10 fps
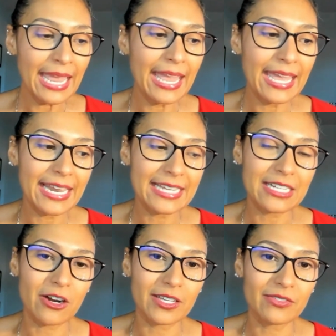And as
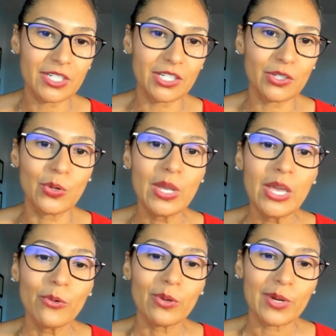our gift to you,
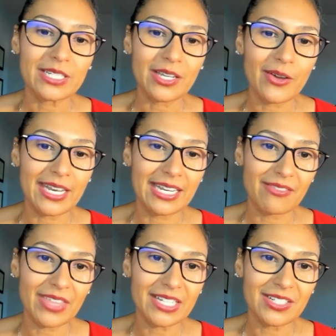we want to go ahead and
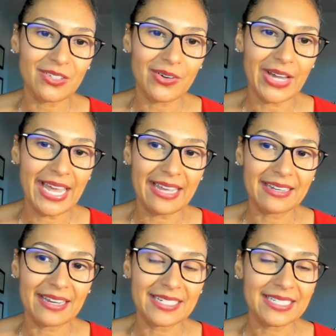give that to you
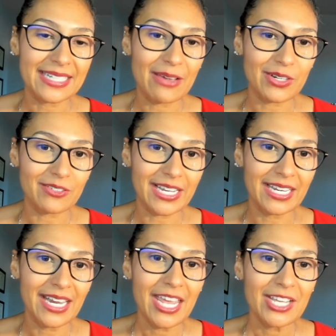at a discounted
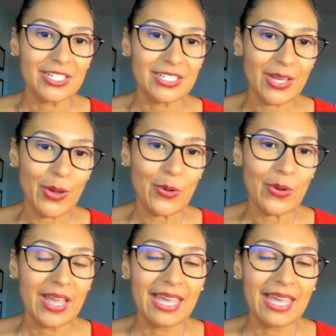rate. So